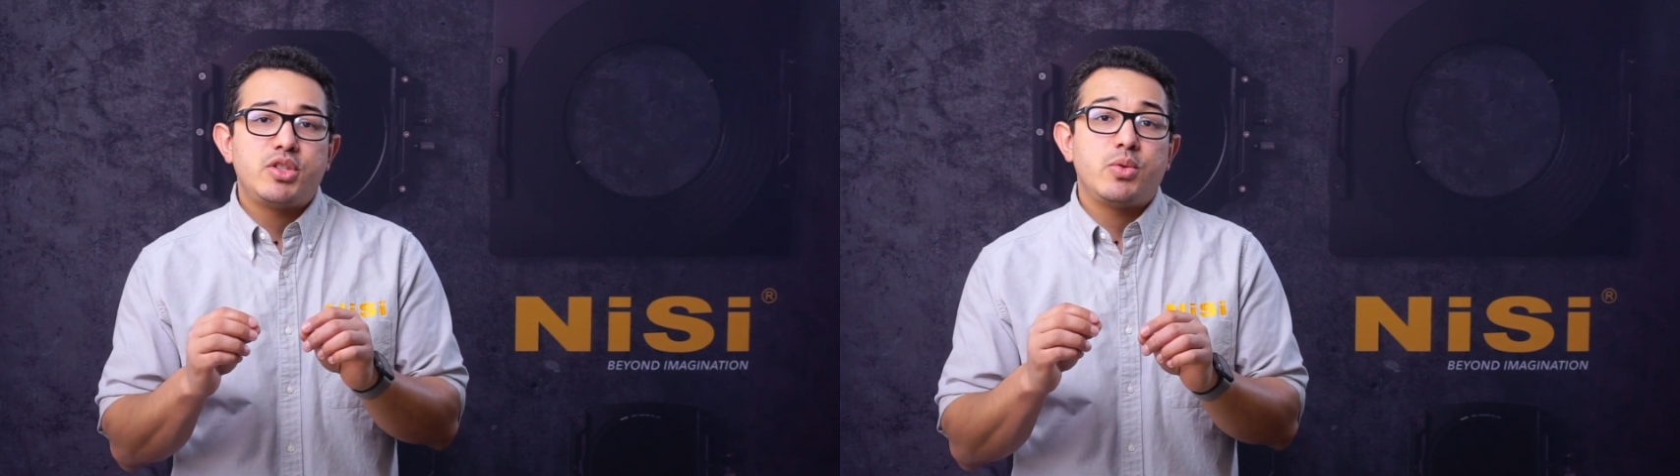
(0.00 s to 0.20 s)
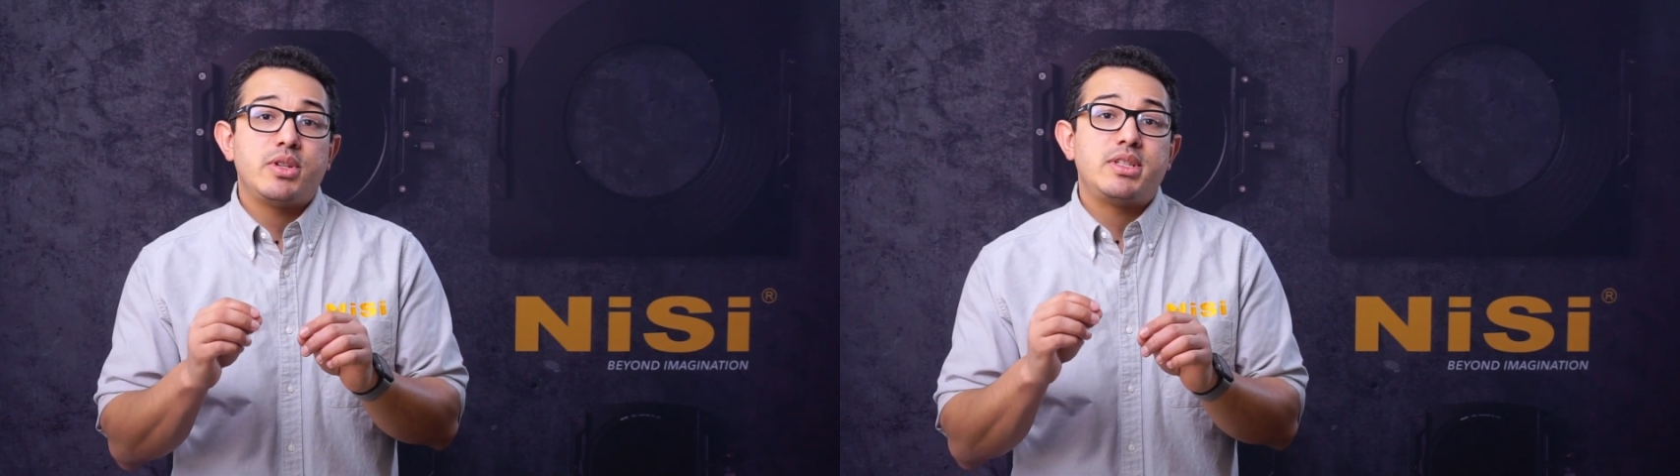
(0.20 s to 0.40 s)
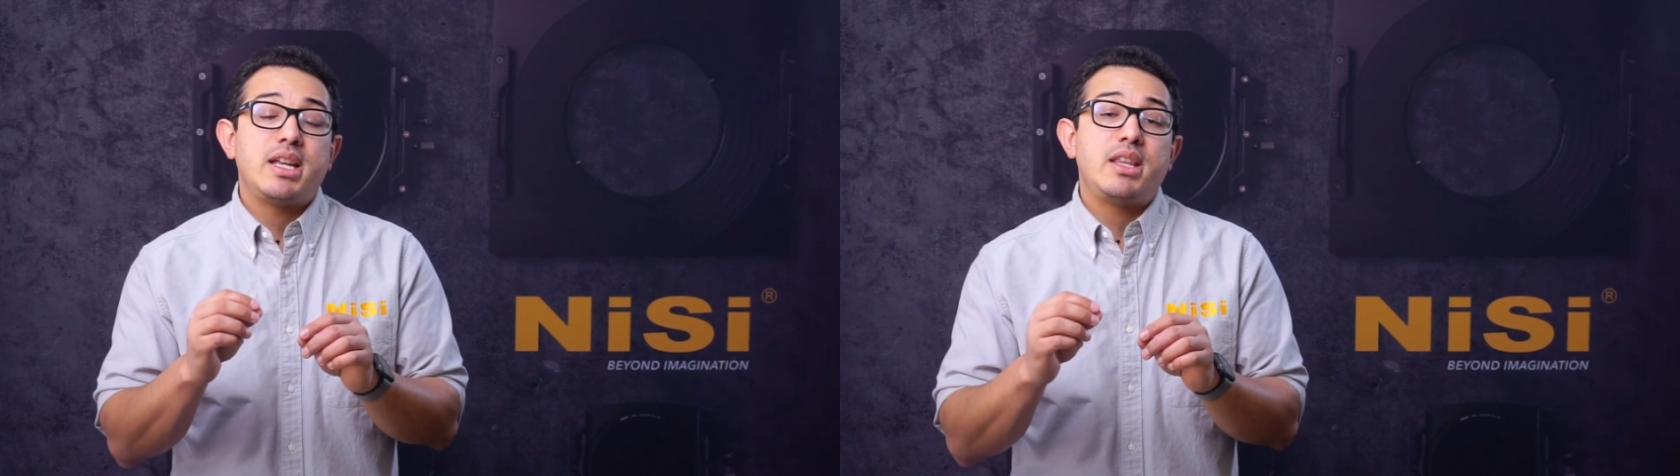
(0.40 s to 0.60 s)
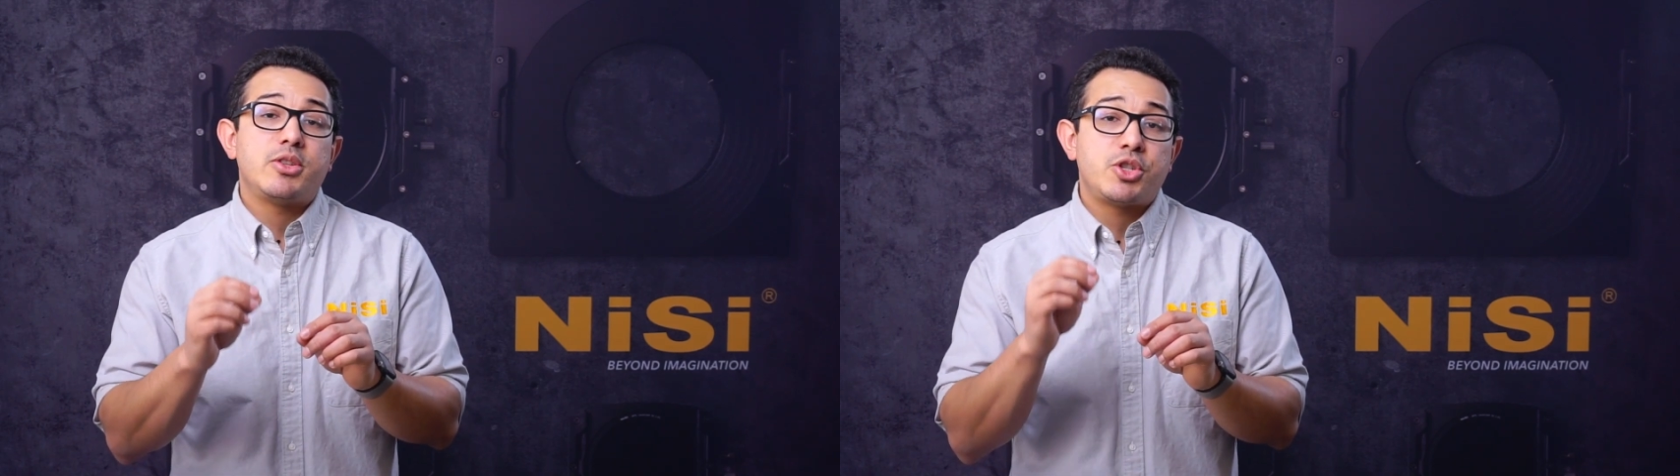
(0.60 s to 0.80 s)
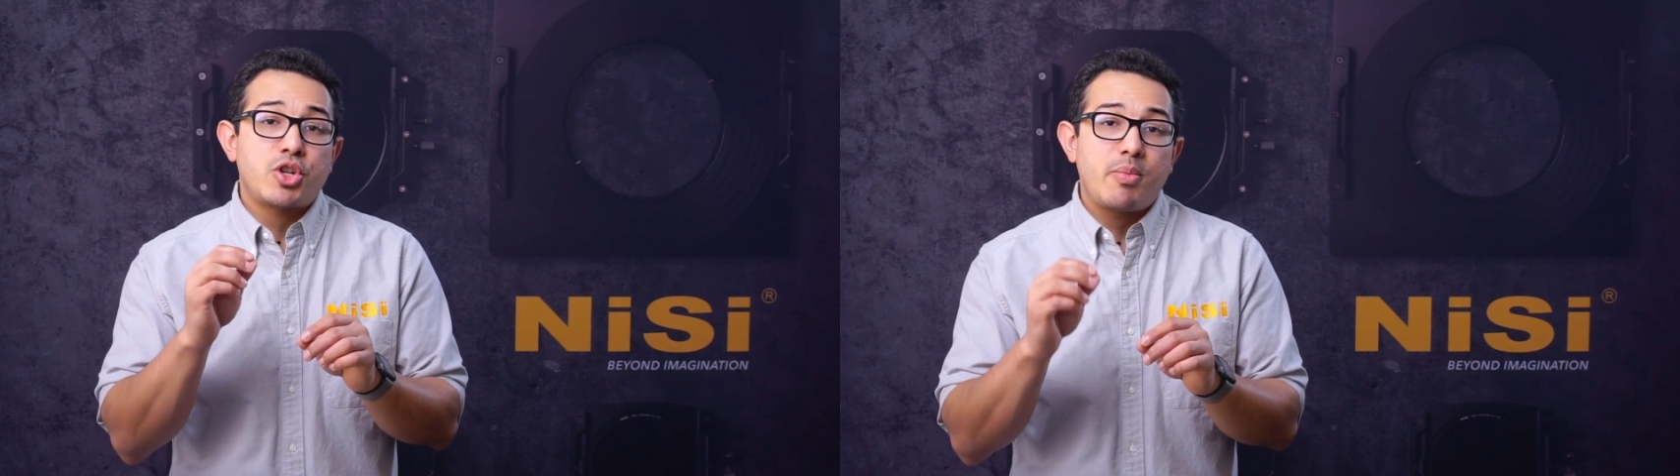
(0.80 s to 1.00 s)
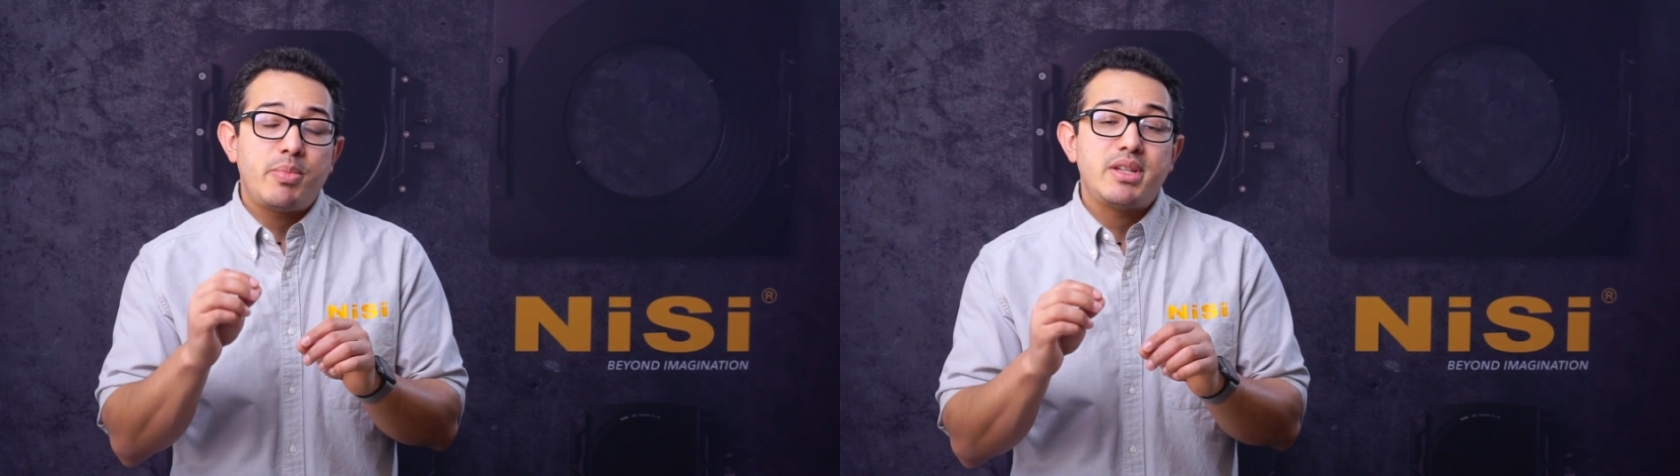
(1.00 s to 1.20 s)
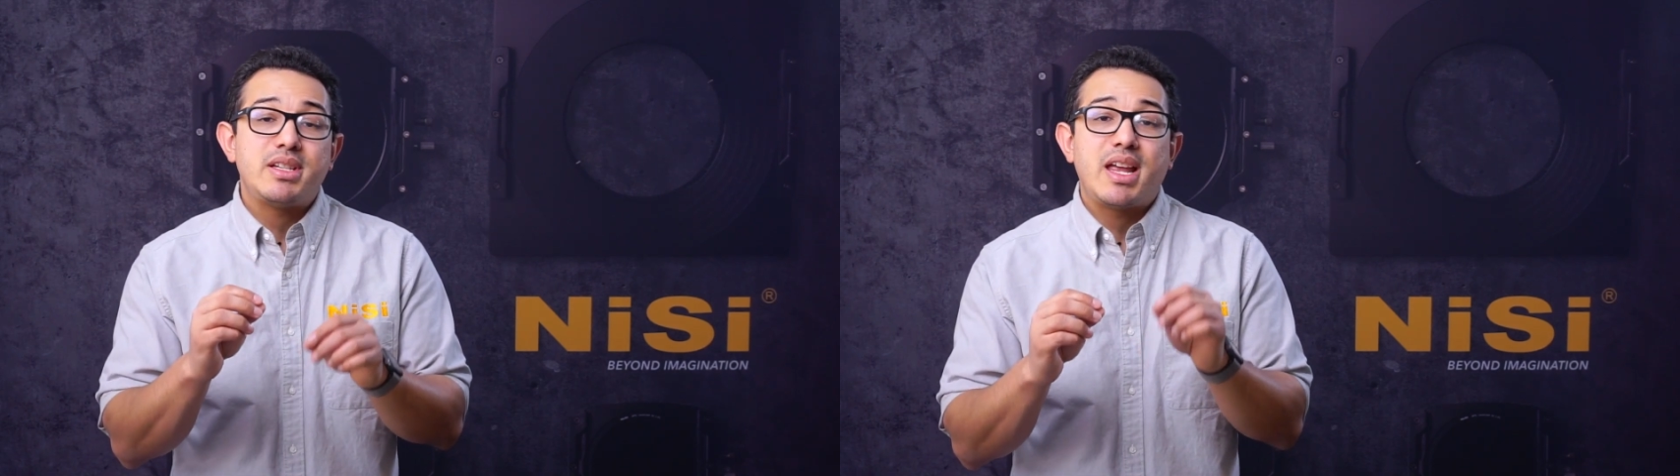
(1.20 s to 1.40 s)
to retain the sharpness